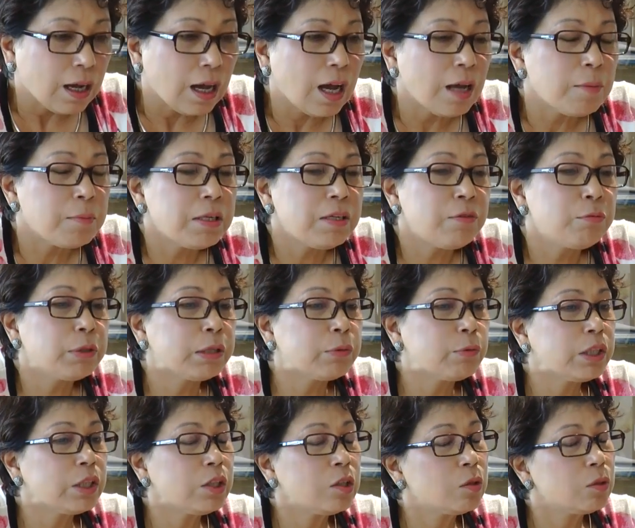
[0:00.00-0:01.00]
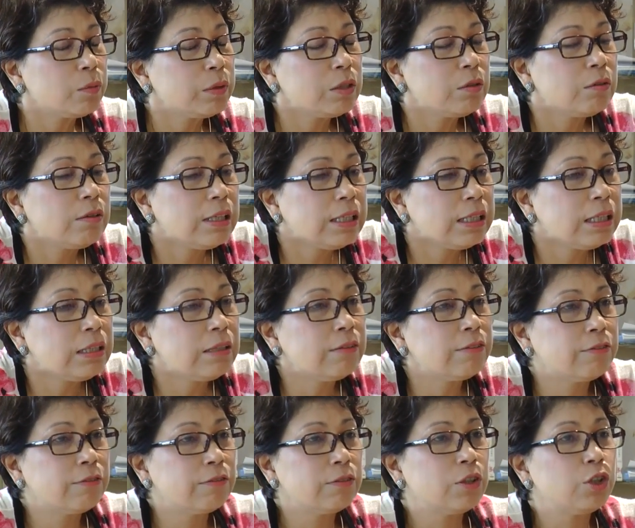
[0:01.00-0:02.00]
I believe when, when, you, when you
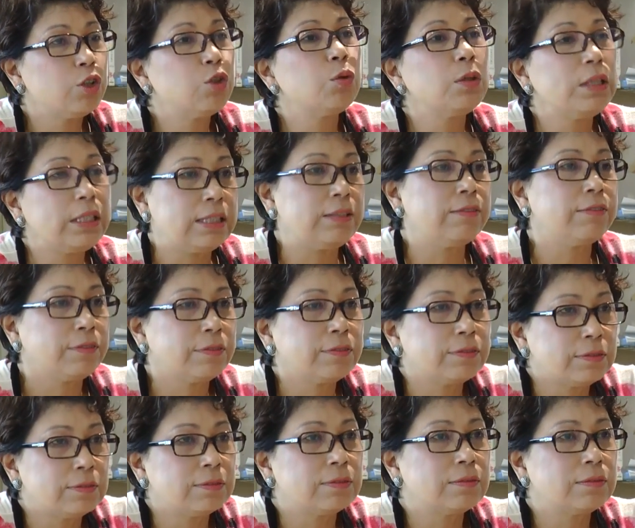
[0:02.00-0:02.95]
leave, you leave.